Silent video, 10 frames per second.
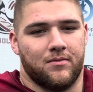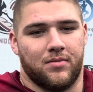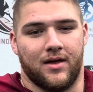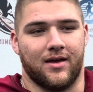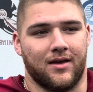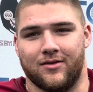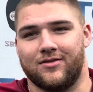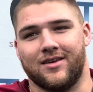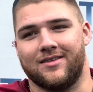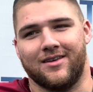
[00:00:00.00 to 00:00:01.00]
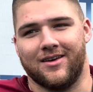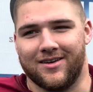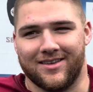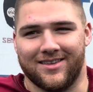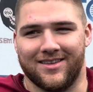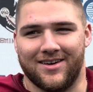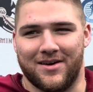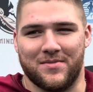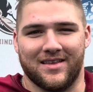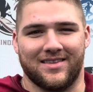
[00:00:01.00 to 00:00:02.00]
playing in your 6 years,
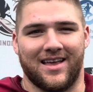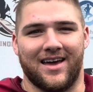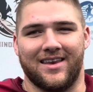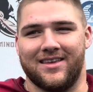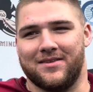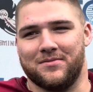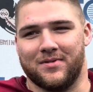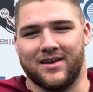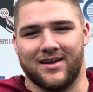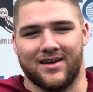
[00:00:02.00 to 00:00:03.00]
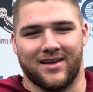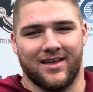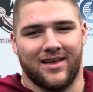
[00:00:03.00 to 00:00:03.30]
it's not easy, but I